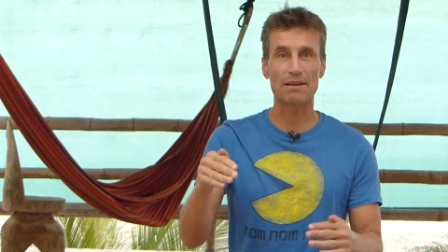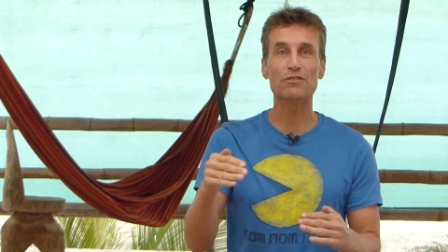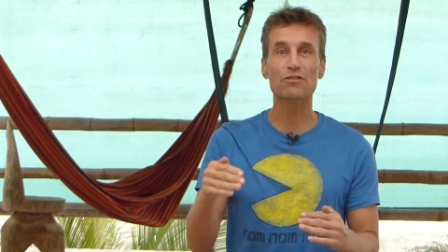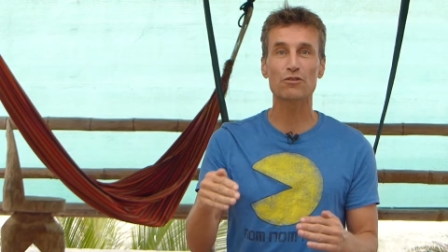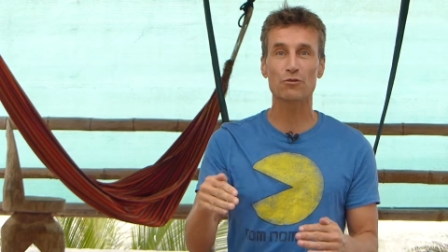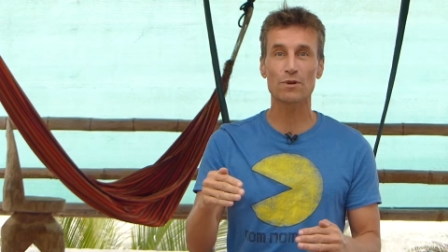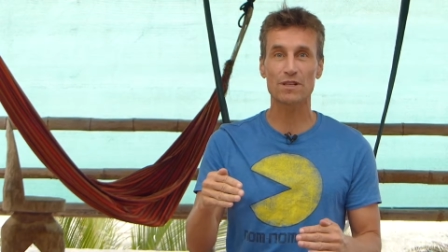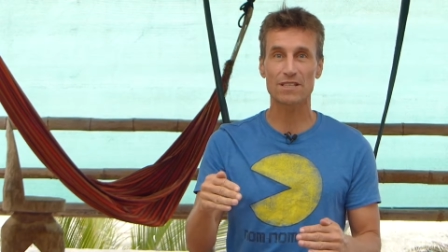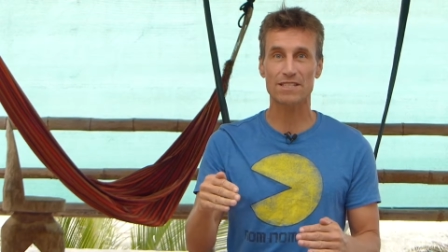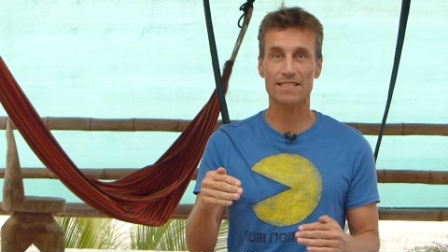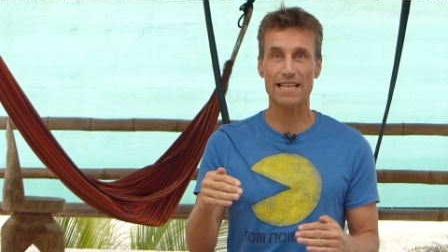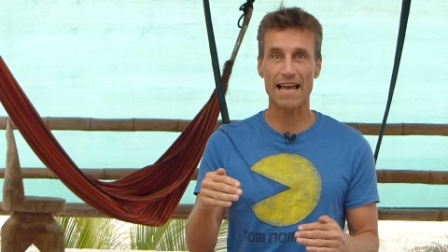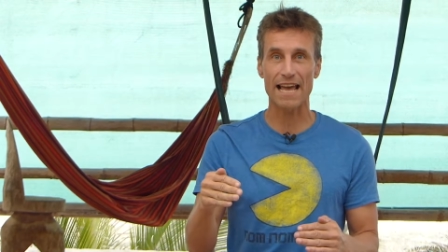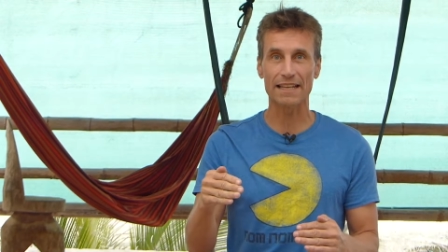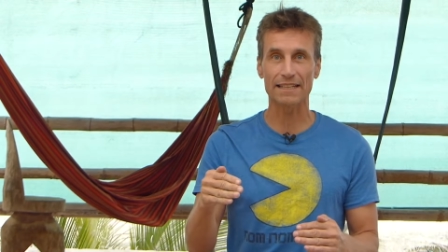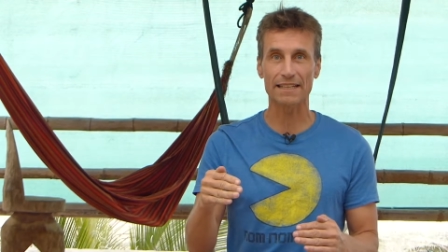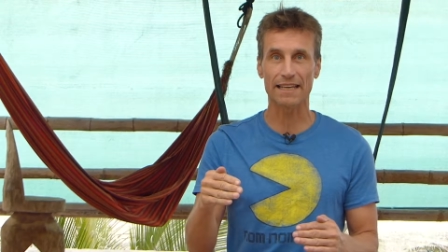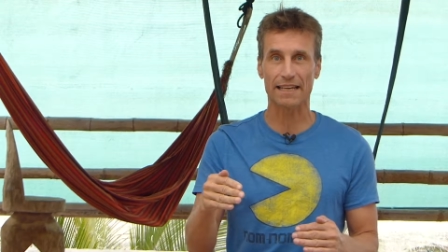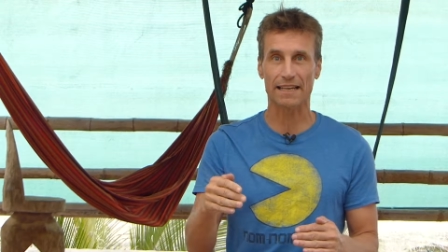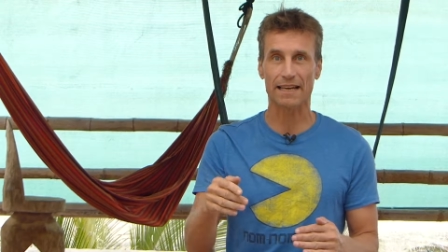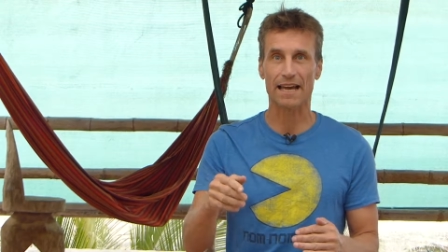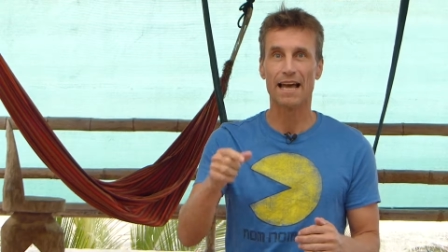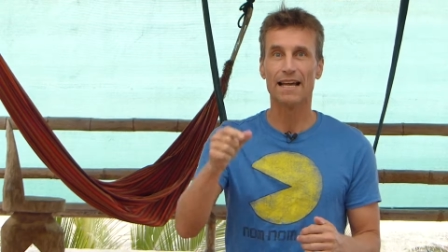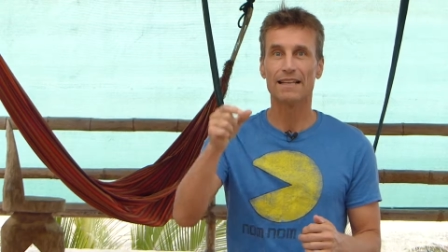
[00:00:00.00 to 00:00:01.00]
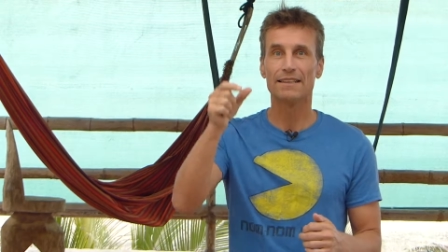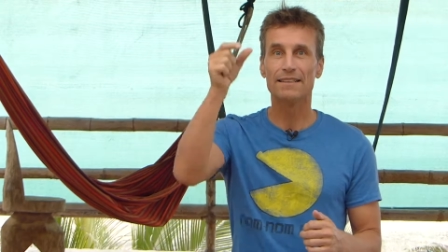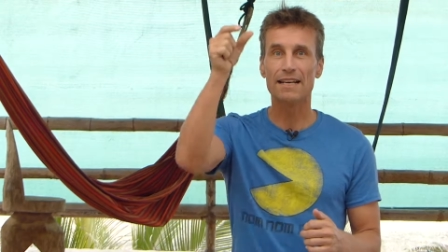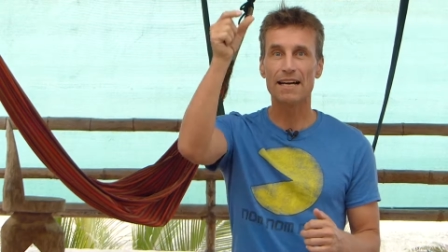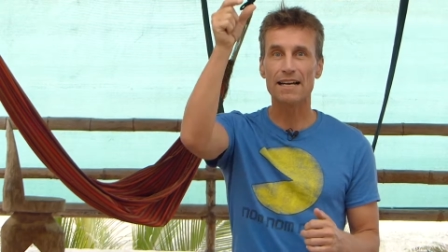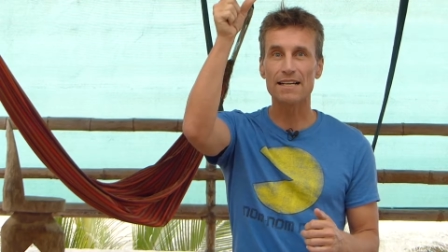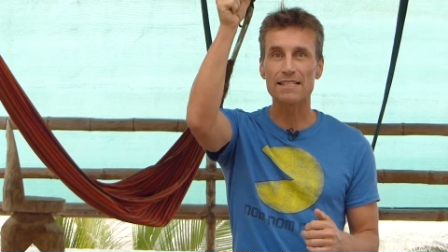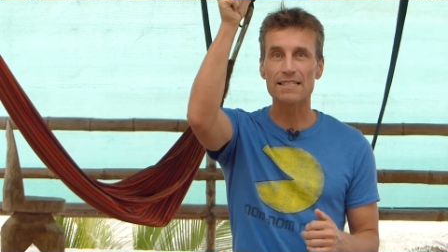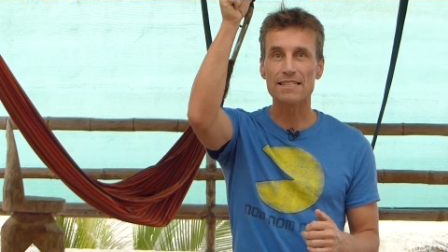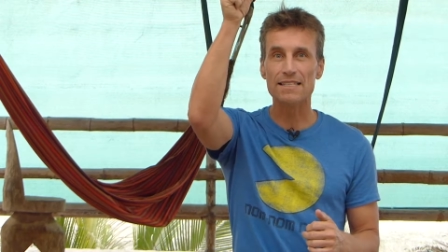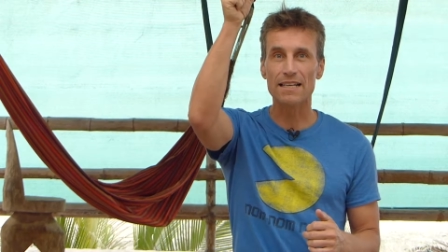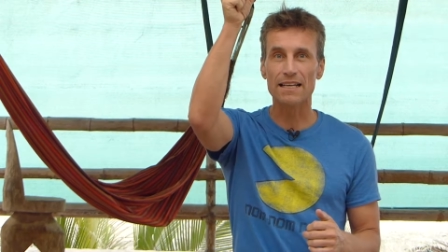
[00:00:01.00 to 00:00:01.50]
If you were standing,
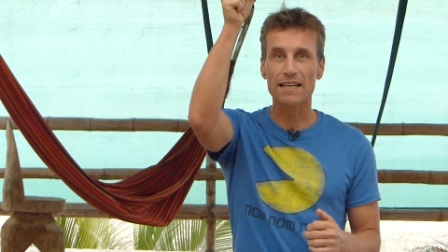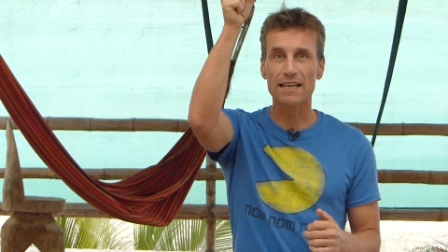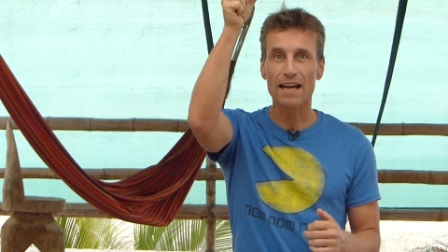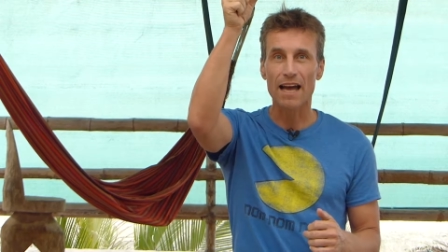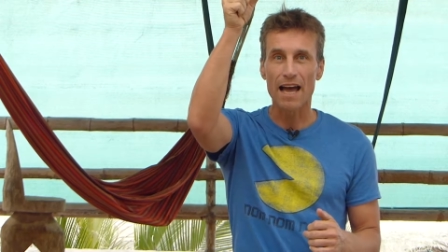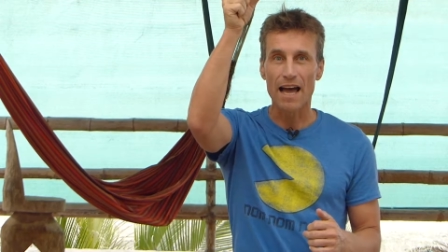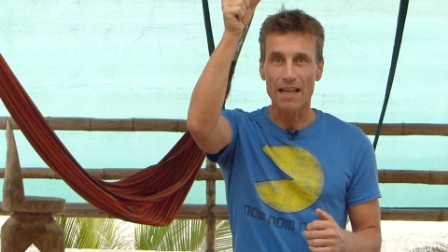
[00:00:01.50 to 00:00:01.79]
does the